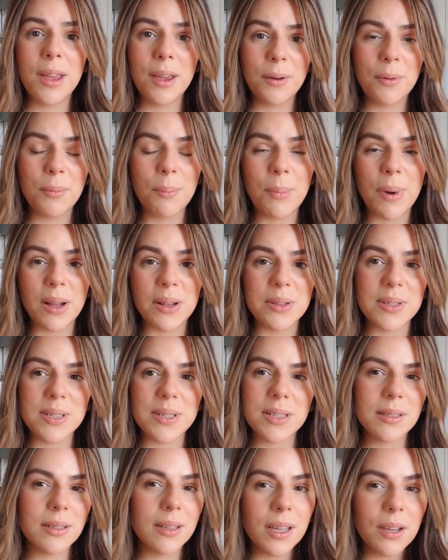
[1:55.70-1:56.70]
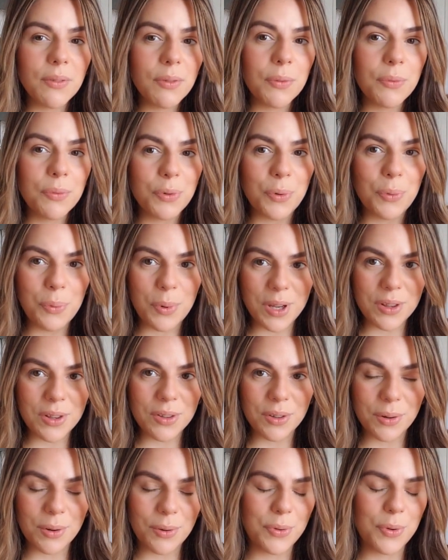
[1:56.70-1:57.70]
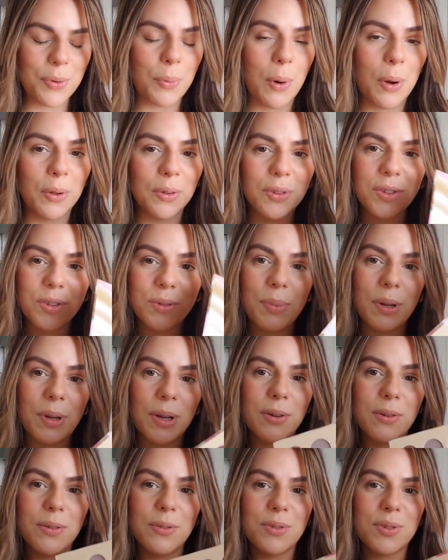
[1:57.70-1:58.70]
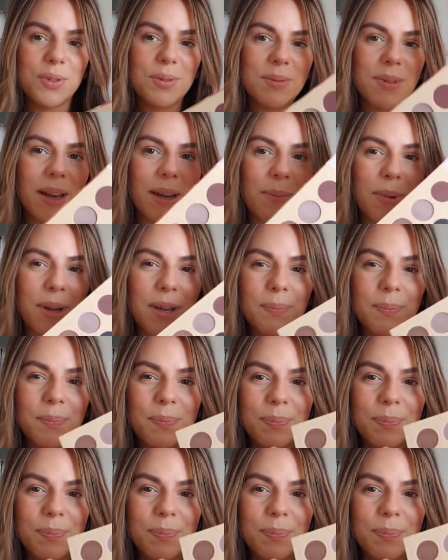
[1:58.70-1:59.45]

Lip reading: months, even for winter if you want, because I mean